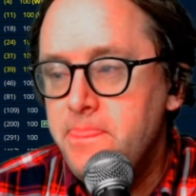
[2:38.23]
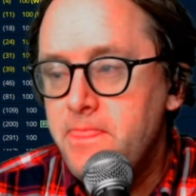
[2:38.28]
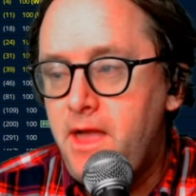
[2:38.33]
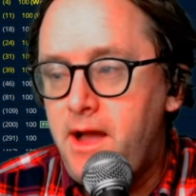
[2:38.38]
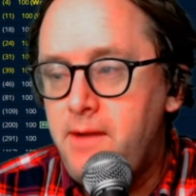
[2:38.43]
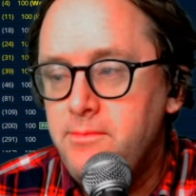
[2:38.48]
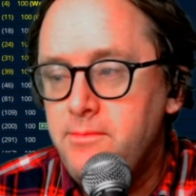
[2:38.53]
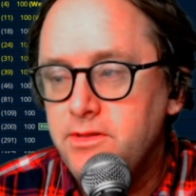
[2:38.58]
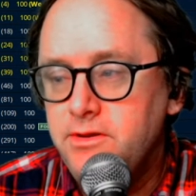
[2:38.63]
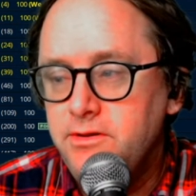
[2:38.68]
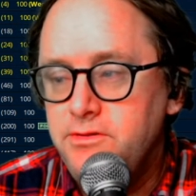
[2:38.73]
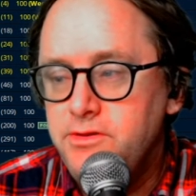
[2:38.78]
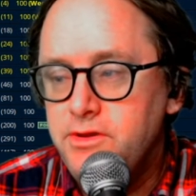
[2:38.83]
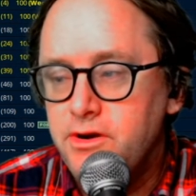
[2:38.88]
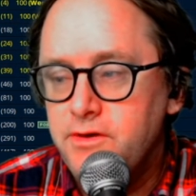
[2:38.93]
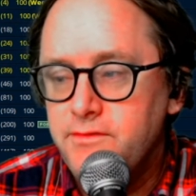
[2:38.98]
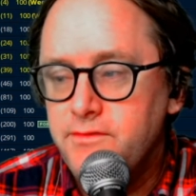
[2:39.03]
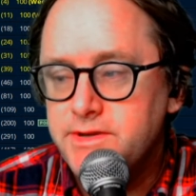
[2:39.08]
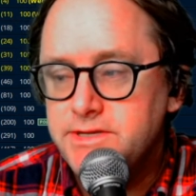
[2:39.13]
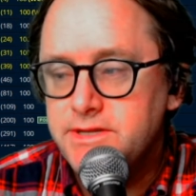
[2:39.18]
I'm a little
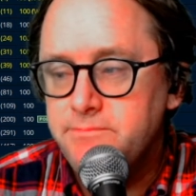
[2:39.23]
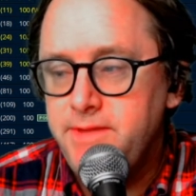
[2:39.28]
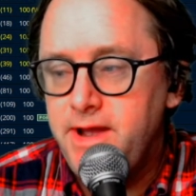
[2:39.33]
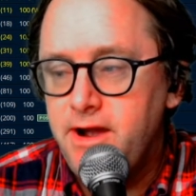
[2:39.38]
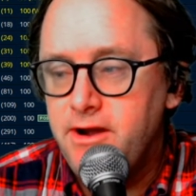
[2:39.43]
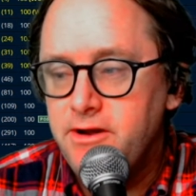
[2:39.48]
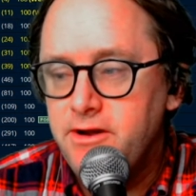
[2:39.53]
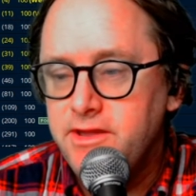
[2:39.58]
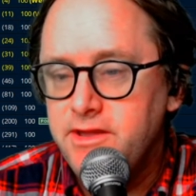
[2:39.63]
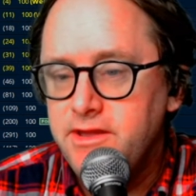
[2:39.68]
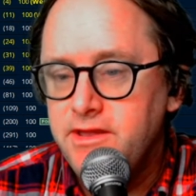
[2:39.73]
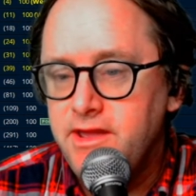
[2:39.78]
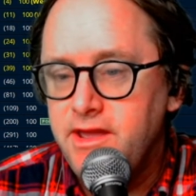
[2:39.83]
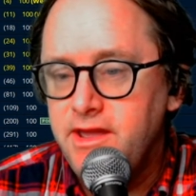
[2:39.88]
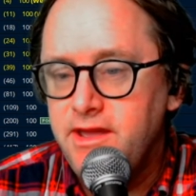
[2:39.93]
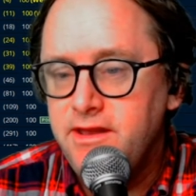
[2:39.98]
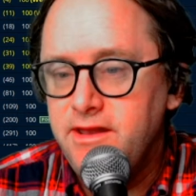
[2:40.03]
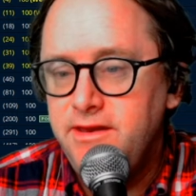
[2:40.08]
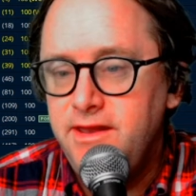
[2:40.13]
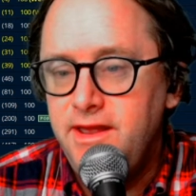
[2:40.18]
nervous about it,
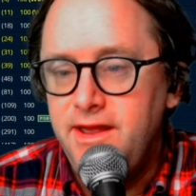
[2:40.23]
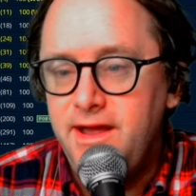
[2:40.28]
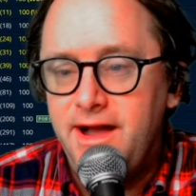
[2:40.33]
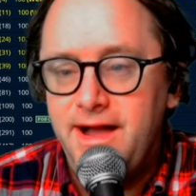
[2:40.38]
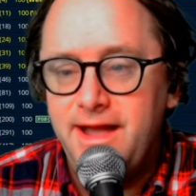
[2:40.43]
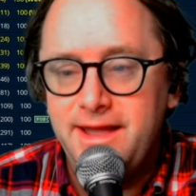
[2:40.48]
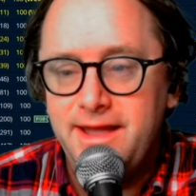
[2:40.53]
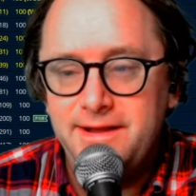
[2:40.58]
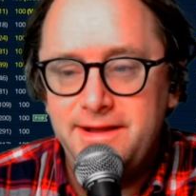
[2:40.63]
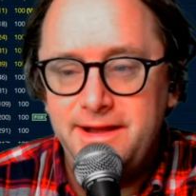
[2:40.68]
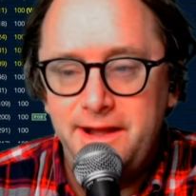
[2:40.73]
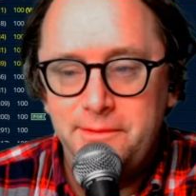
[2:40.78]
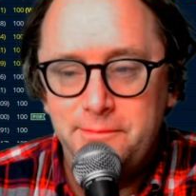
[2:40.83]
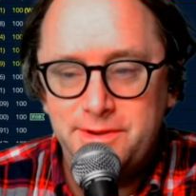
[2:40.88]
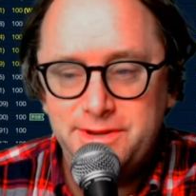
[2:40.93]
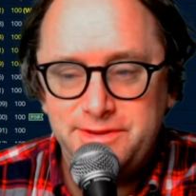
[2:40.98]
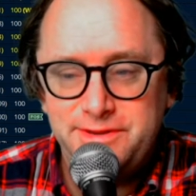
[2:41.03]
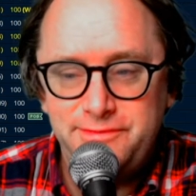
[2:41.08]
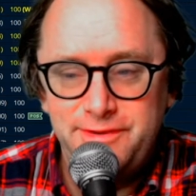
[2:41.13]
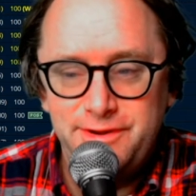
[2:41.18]
and I
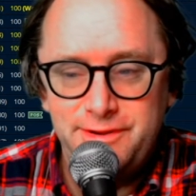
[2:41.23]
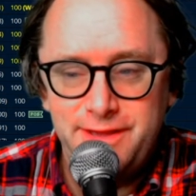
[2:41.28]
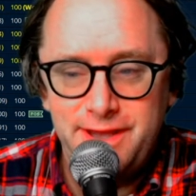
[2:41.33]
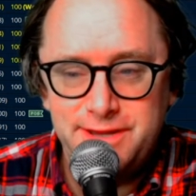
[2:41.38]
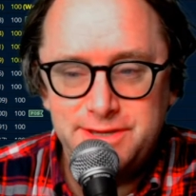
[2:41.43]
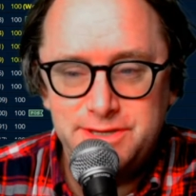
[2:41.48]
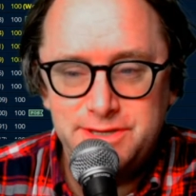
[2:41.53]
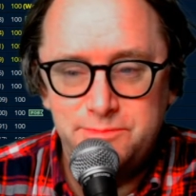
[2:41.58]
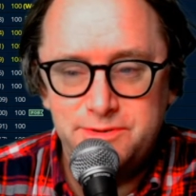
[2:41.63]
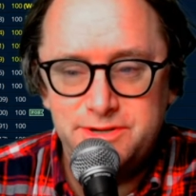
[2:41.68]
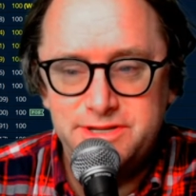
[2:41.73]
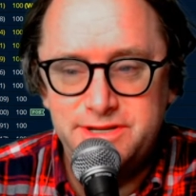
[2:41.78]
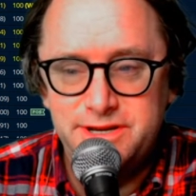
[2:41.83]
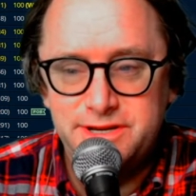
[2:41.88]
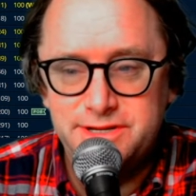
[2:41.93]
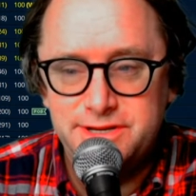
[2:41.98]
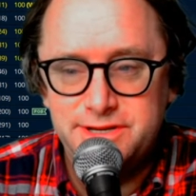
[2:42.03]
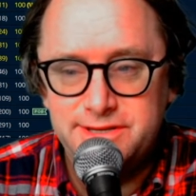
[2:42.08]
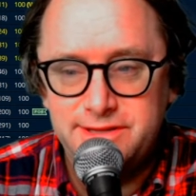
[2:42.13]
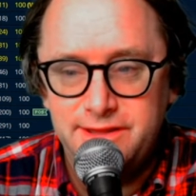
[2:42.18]
almost feel like
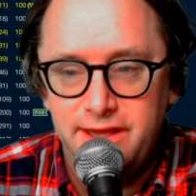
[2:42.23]
superstitious,